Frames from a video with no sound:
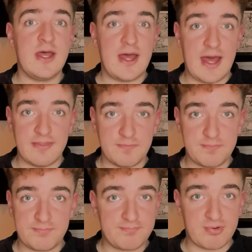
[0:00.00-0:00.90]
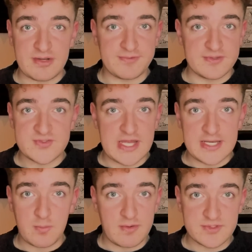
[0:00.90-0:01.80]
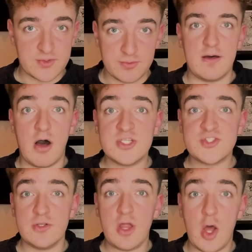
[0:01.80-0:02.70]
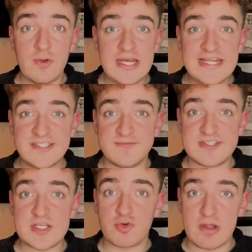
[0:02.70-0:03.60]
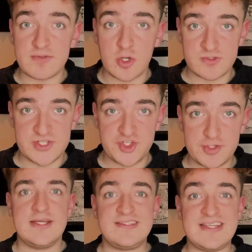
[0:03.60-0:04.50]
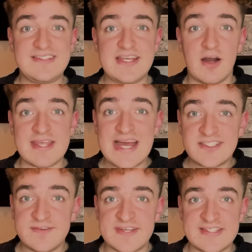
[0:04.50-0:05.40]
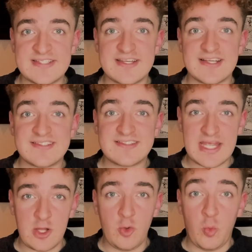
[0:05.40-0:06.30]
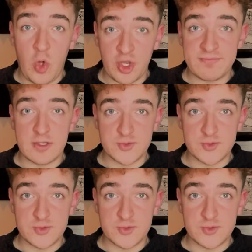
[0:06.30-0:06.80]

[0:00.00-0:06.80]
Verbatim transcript: and the Brentford Stadium, wherever it's called. Arsenal only need to visit Craven Cottage. City are yet to visit a single one of those